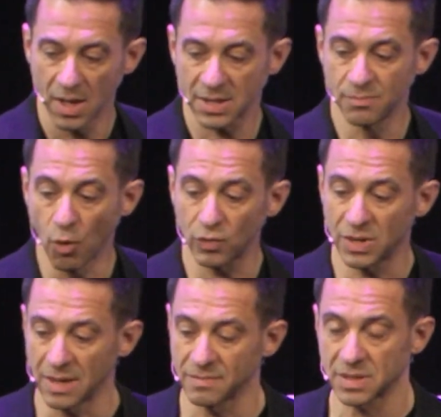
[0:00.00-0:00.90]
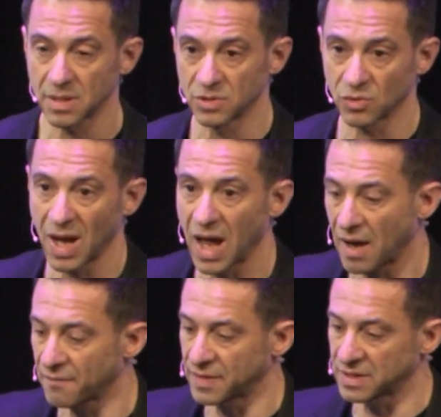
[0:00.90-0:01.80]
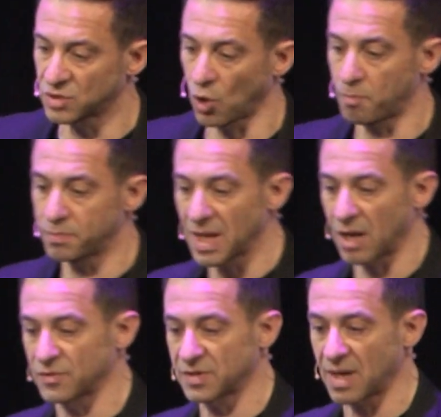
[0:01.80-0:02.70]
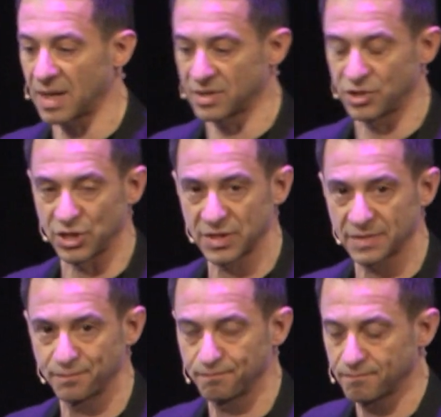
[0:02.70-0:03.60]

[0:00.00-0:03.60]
Small teams don't have the top-down strategies,